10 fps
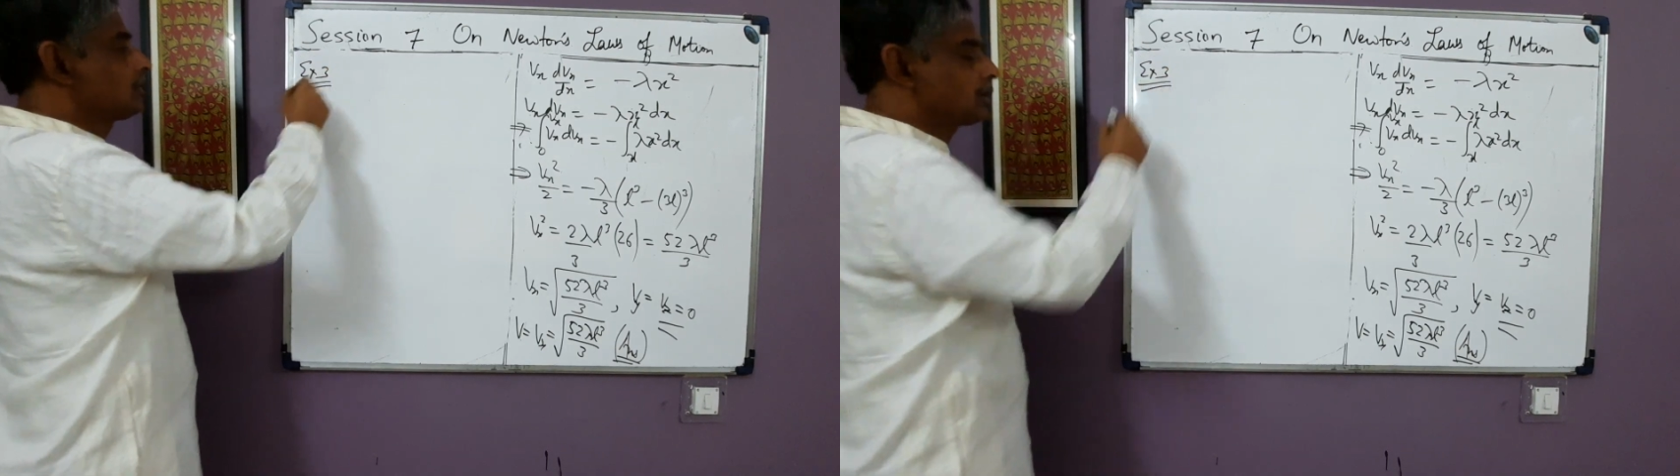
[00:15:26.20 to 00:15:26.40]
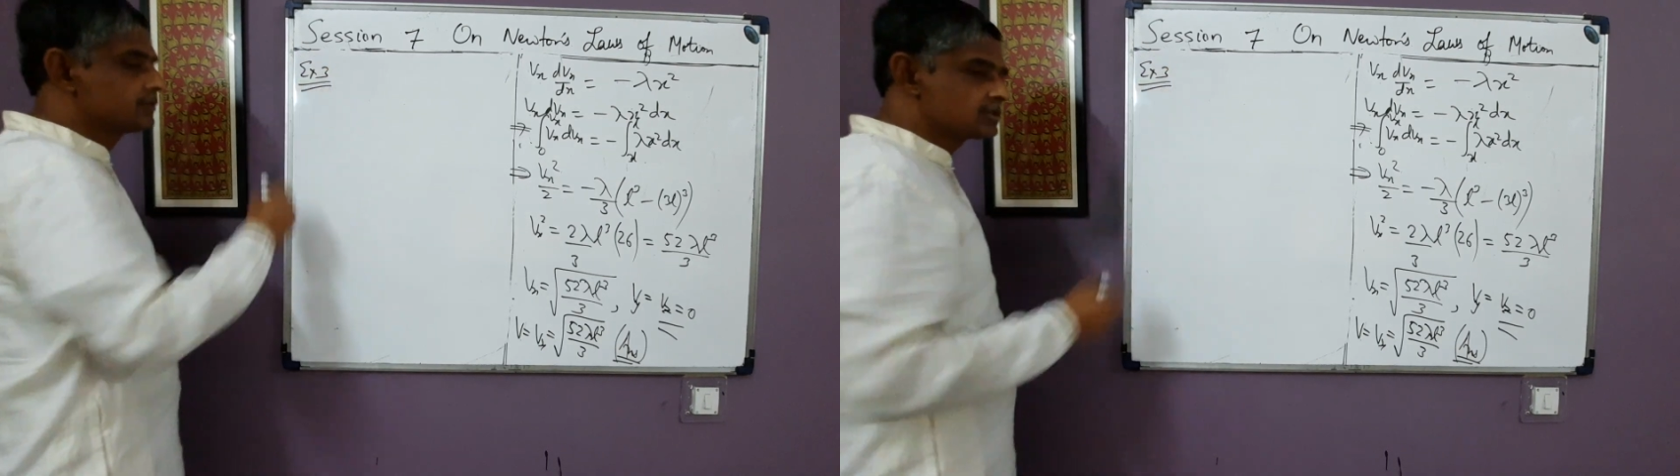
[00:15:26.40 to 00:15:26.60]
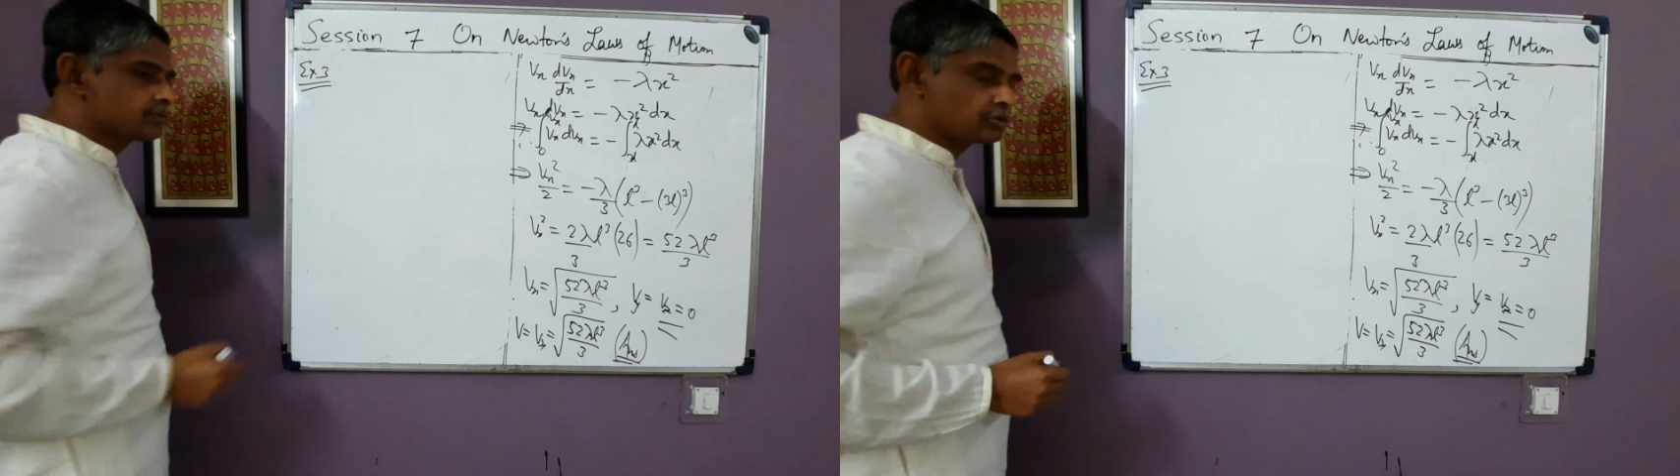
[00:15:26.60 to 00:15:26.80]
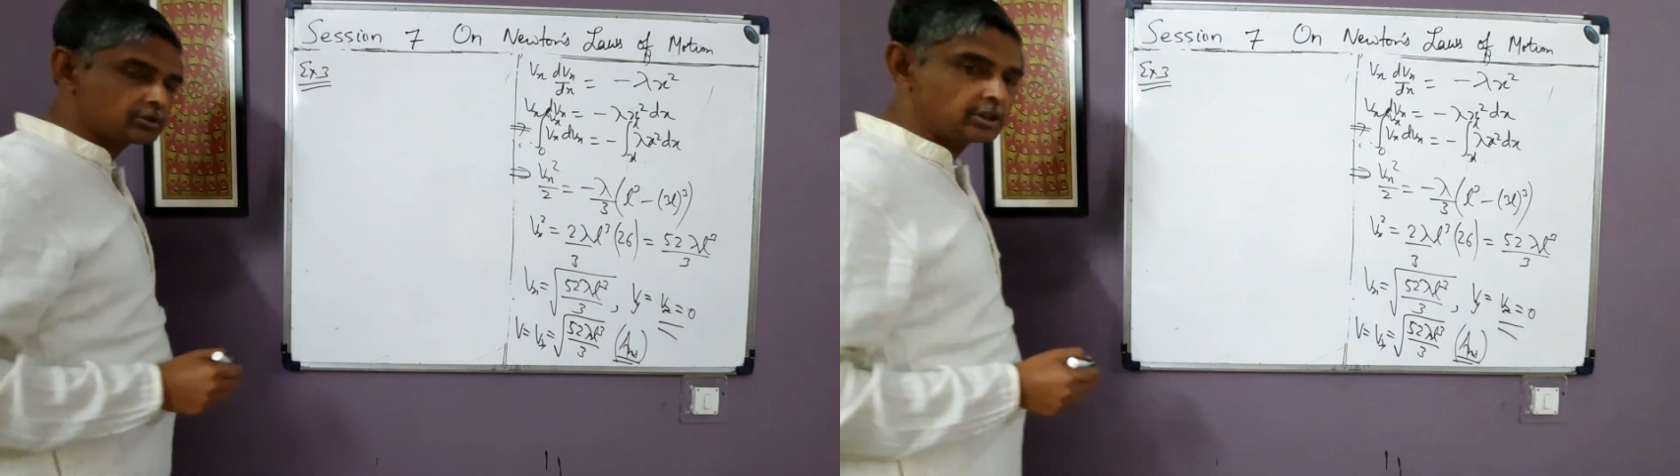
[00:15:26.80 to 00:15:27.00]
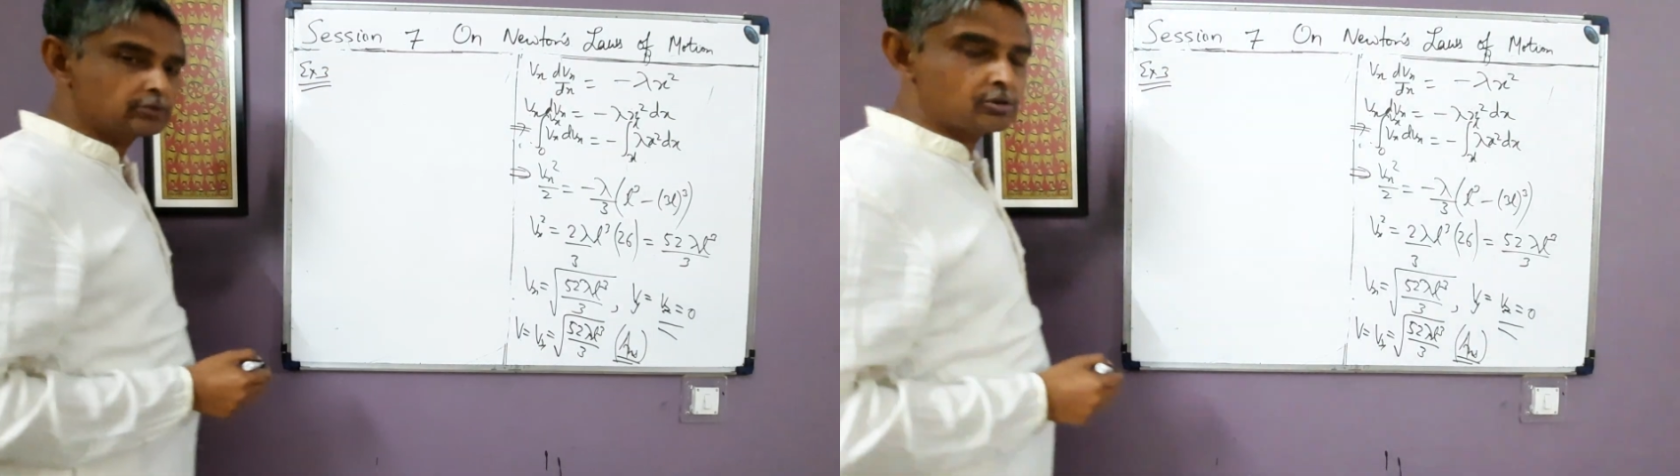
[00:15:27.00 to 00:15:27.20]
of this video,
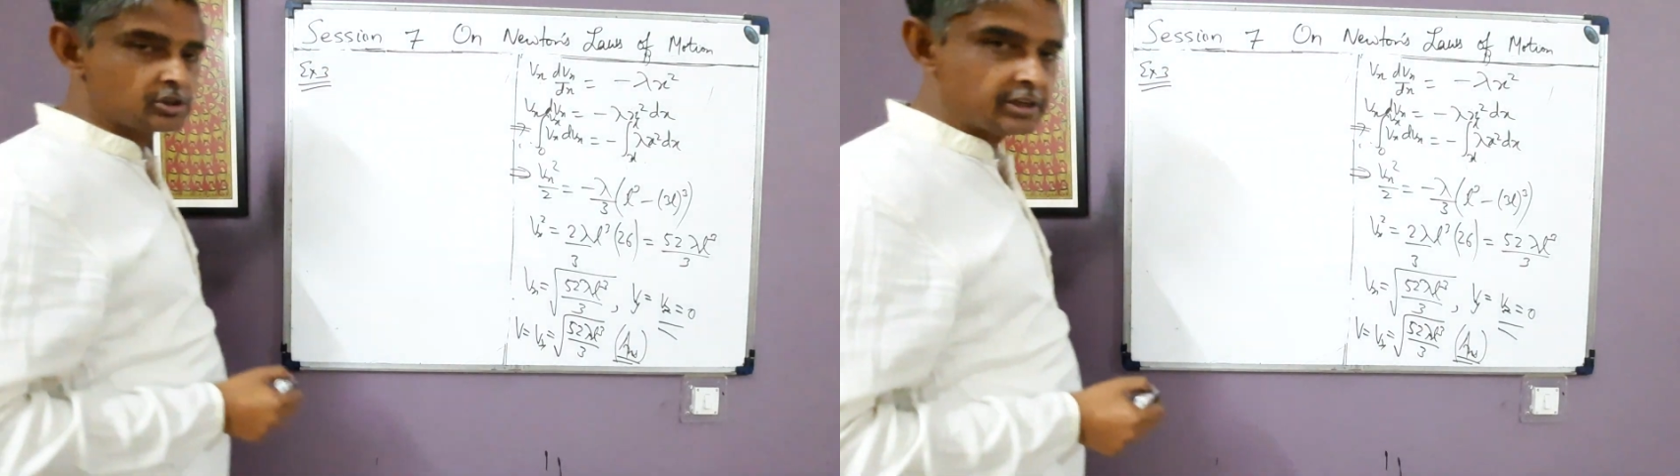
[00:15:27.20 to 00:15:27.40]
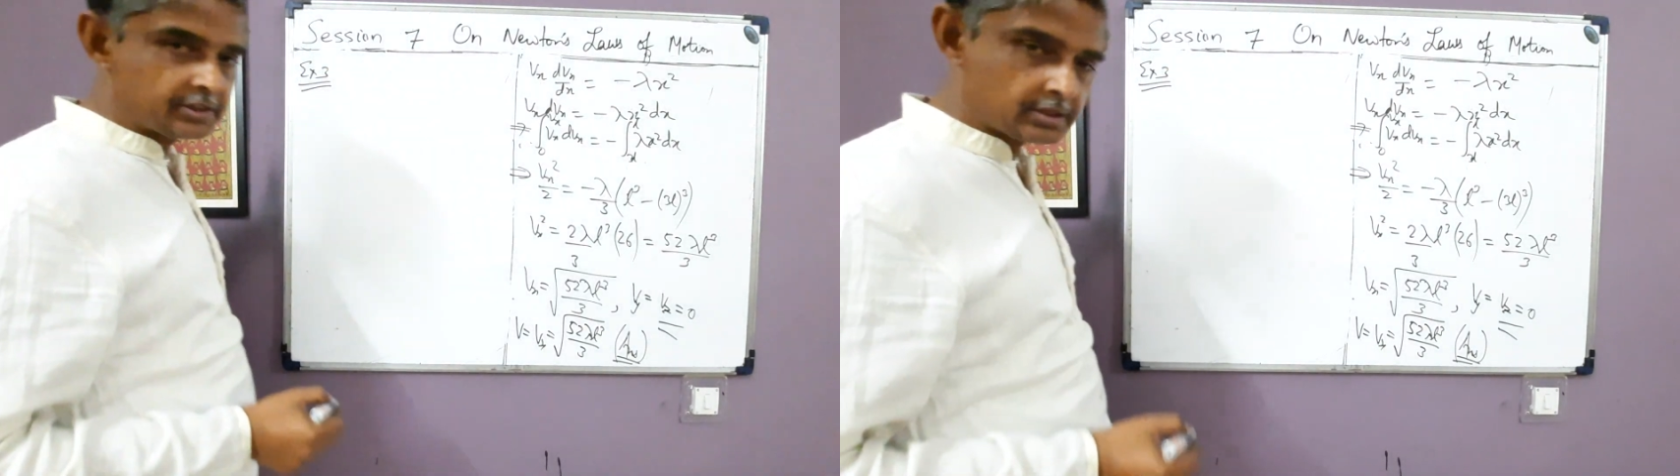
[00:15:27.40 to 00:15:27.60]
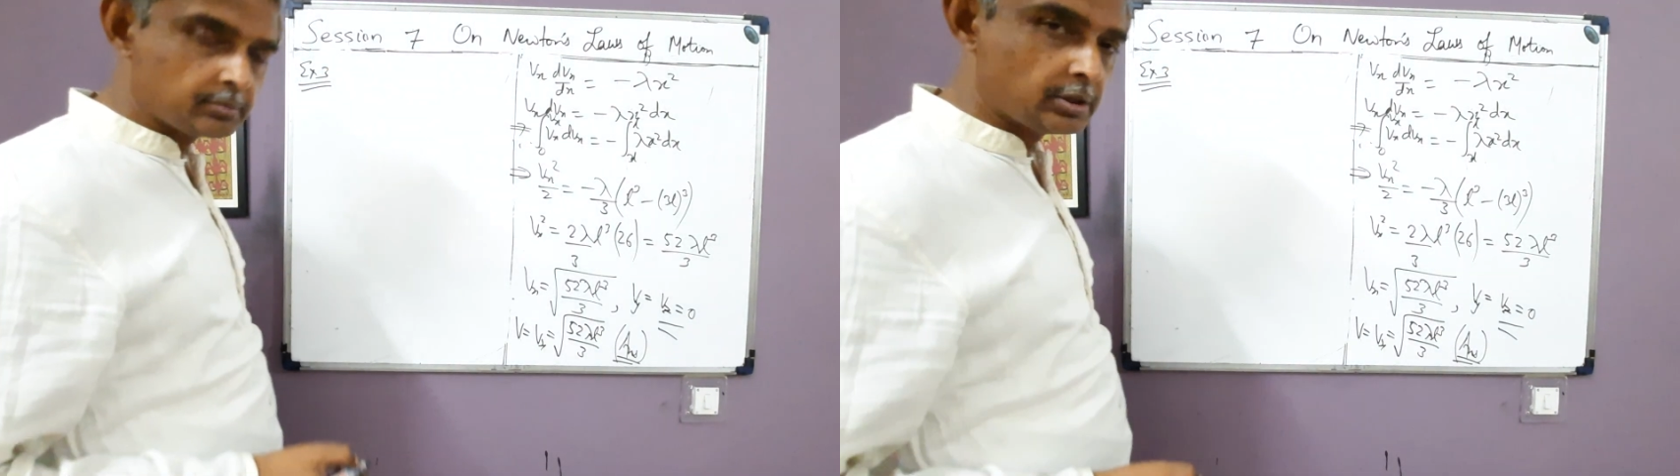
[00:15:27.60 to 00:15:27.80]
third question I take up.